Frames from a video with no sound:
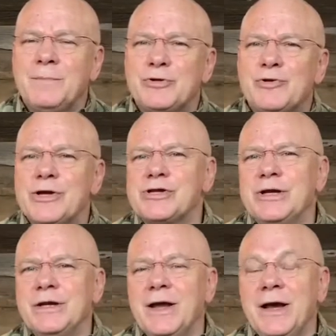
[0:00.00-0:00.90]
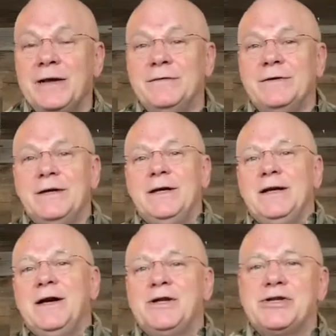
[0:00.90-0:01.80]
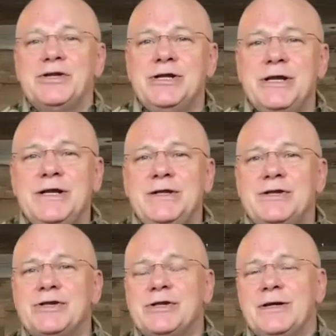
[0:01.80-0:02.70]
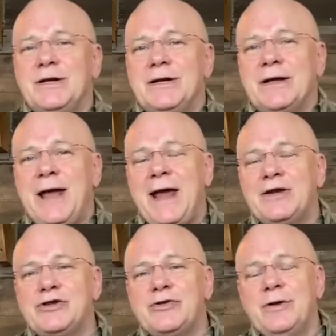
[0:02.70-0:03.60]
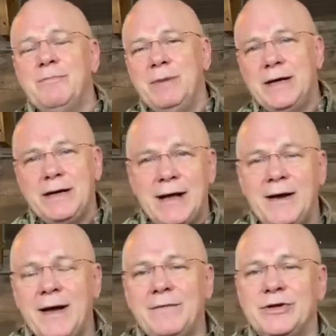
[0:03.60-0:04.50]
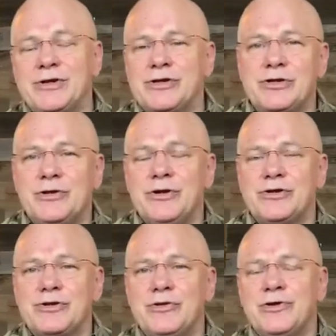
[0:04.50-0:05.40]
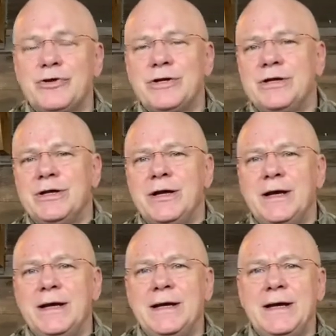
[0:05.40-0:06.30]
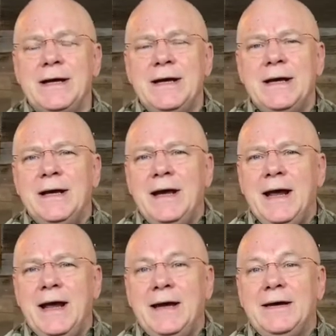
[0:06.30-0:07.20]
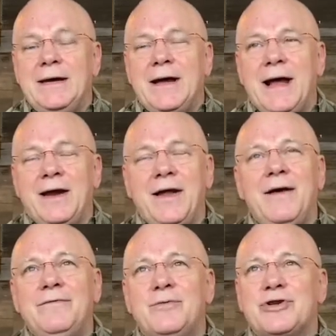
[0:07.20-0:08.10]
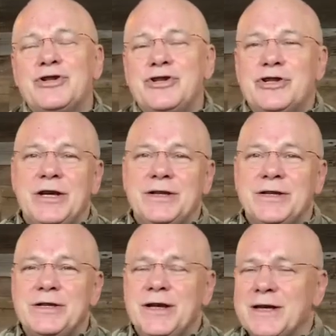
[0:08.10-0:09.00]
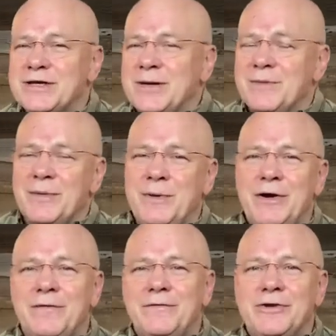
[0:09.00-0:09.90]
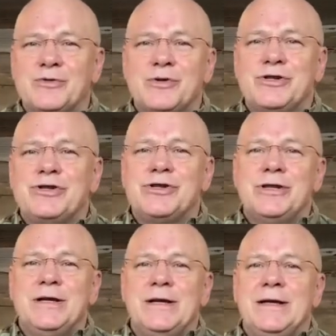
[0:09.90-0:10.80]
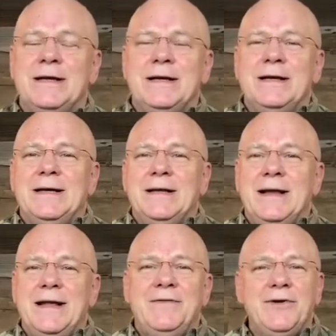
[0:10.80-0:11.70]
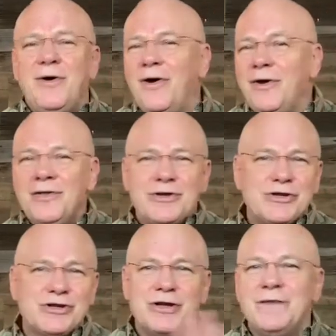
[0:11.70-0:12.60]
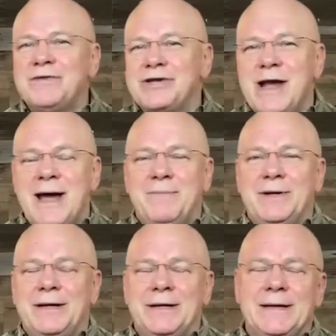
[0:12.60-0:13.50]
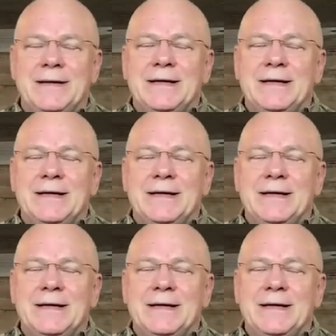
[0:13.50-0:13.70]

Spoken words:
Petreska in light of Constantine's cancer and Benny now having this serious surgery today. And I loved what she said in the text, and I'm going to paraphrase what she said, that even though all of this stuff is happening,